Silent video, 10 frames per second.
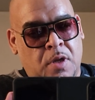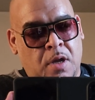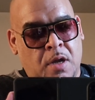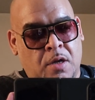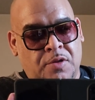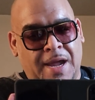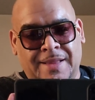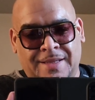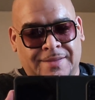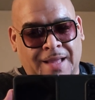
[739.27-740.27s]
You got
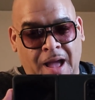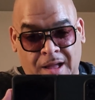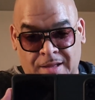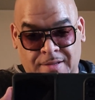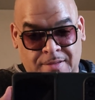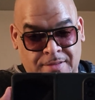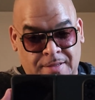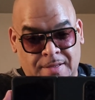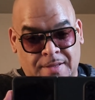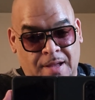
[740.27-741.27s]
the Doc,
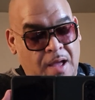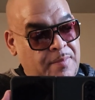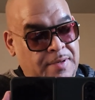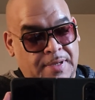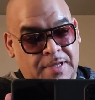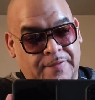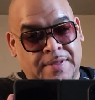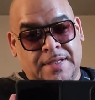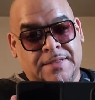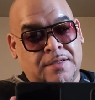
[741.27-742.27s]
I believe, and
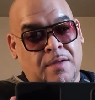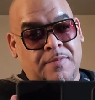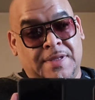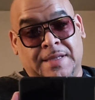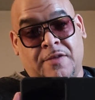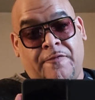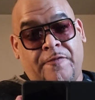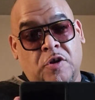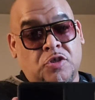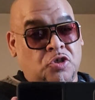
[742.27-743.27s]
then the
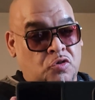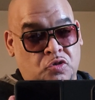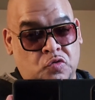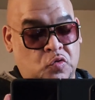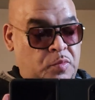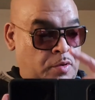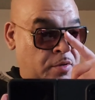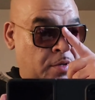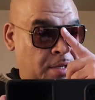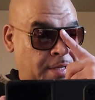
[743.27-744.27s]
first YouTuber
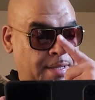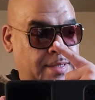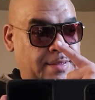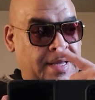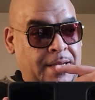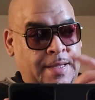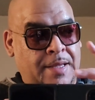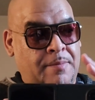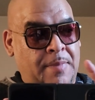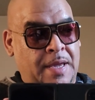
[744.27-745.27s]
that
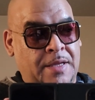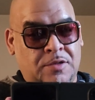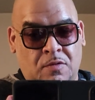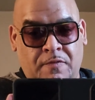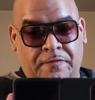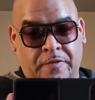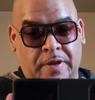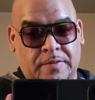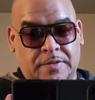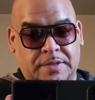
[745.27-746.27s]
he made his own
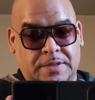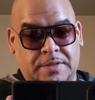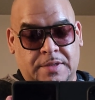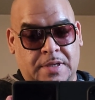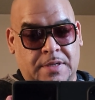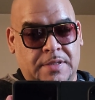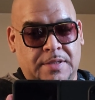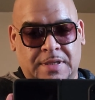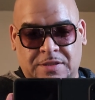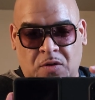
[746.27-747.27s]
fragrances, and I
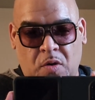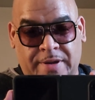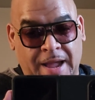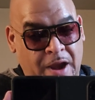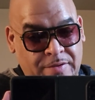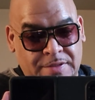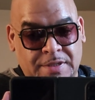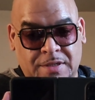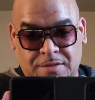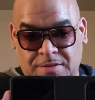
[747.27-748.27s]
think it's called
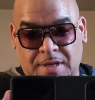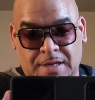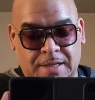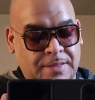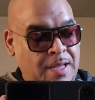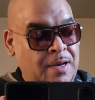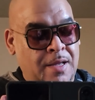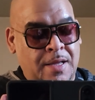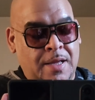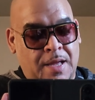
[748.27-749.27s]
Kerosene, something like that.
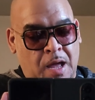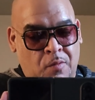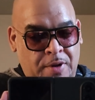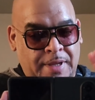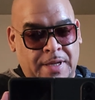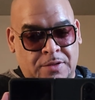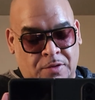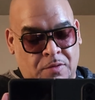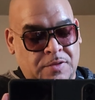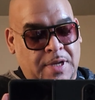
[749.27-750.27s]
I want to get
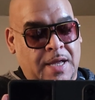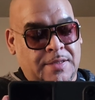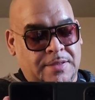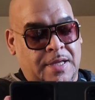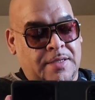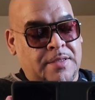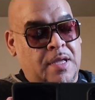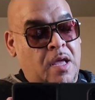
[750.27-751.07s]
those guys next.